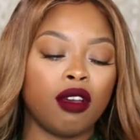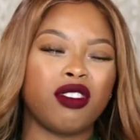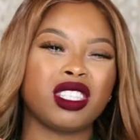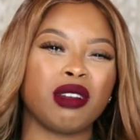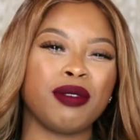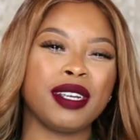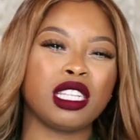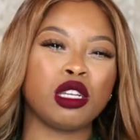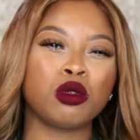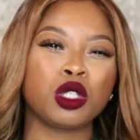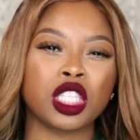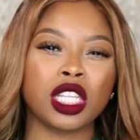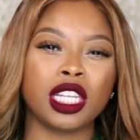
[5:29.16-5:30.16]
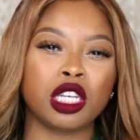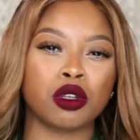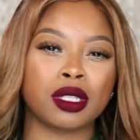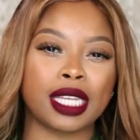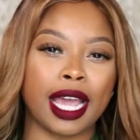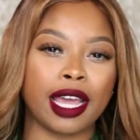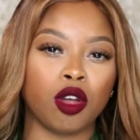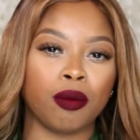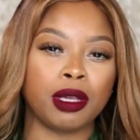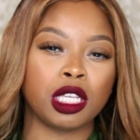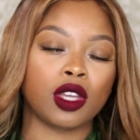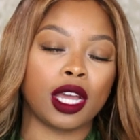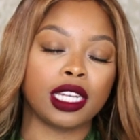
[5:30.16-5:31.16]
for some reason, it was just a little tight on
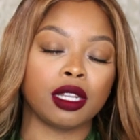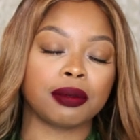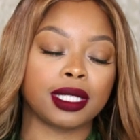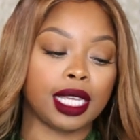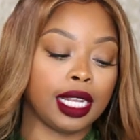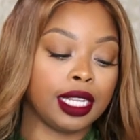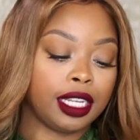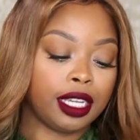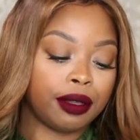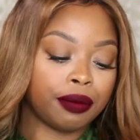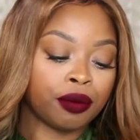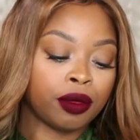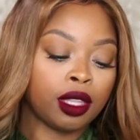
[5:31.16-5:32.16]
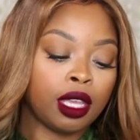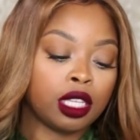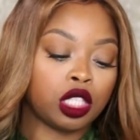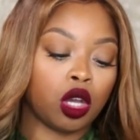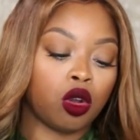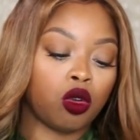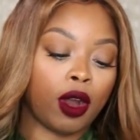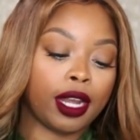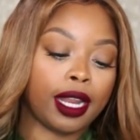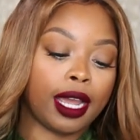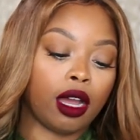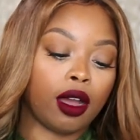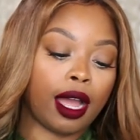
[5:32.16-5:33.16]
me, so I ended up selling it. So, right
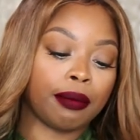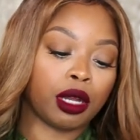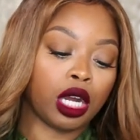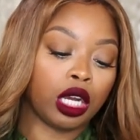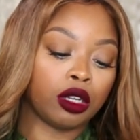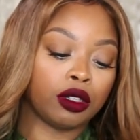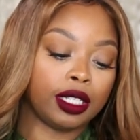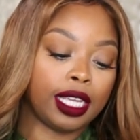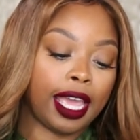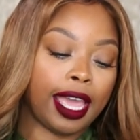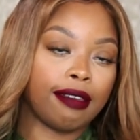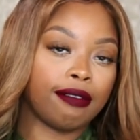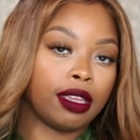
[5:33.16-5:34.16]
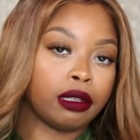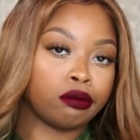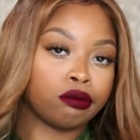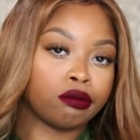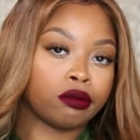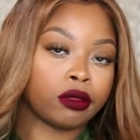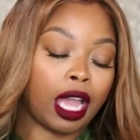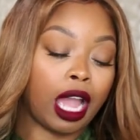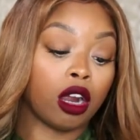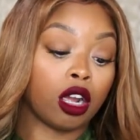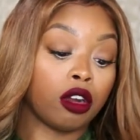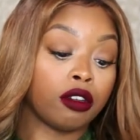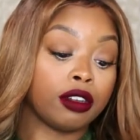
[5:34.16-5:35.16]
now, I'm currently having...
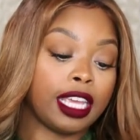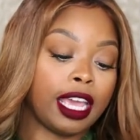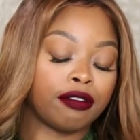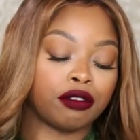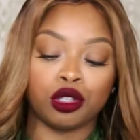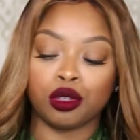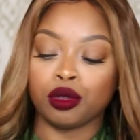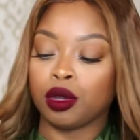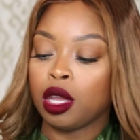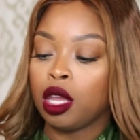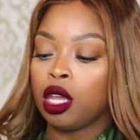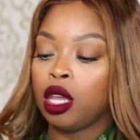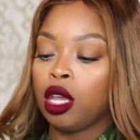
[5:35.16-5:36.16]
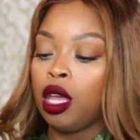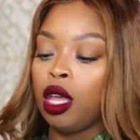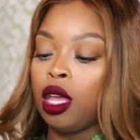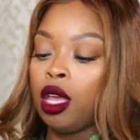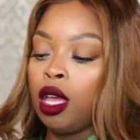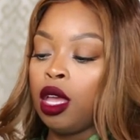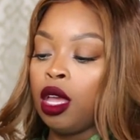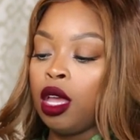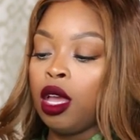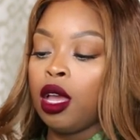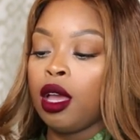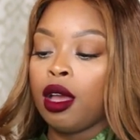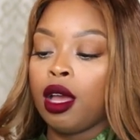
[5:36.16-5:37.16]
I currently have two.
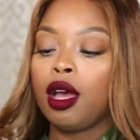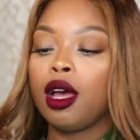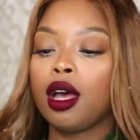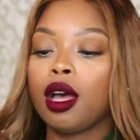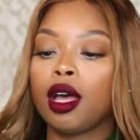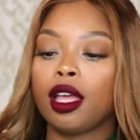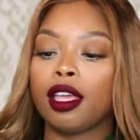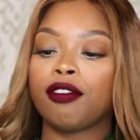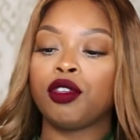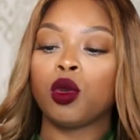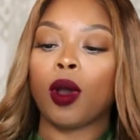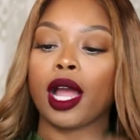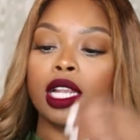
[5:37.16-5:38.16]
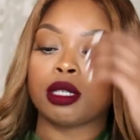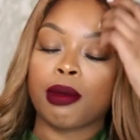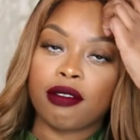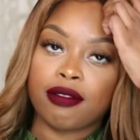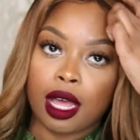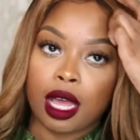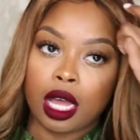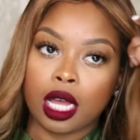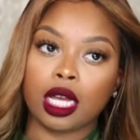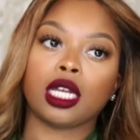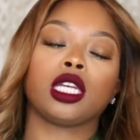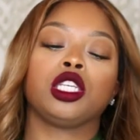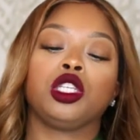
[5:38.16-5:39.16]
If you watch my
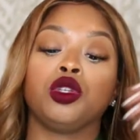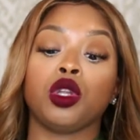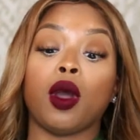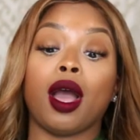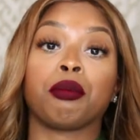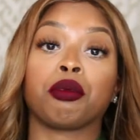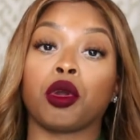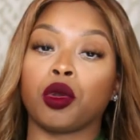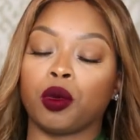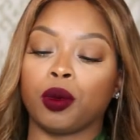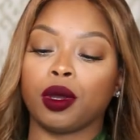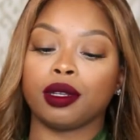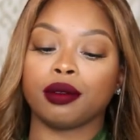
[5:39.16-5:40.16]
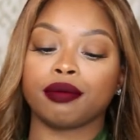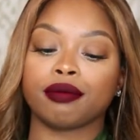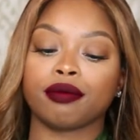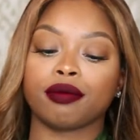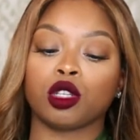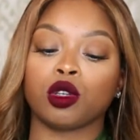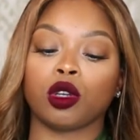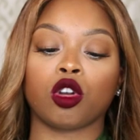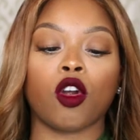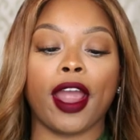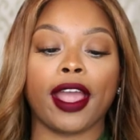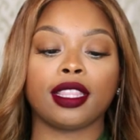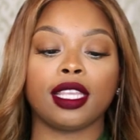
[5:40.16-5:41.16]
vlog, you know I broke one.
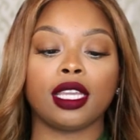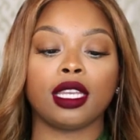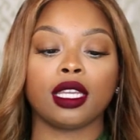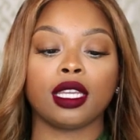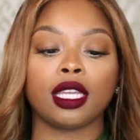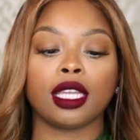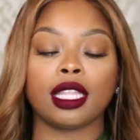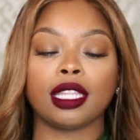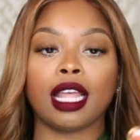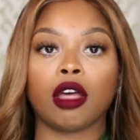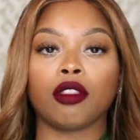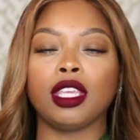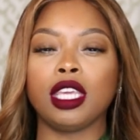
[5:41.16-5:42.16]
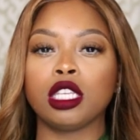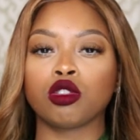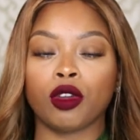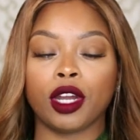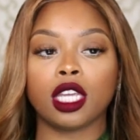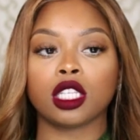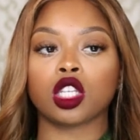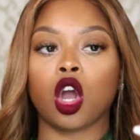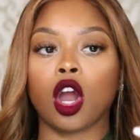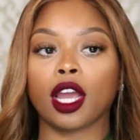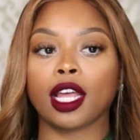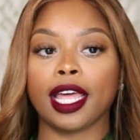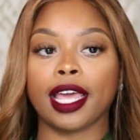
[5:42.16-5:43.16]
Cracked it. Now, these rings
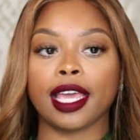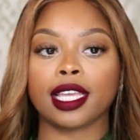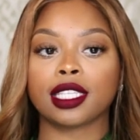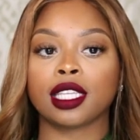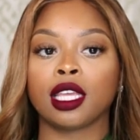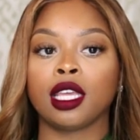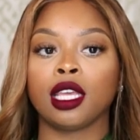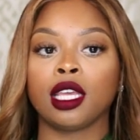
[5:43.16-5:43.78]
are glass.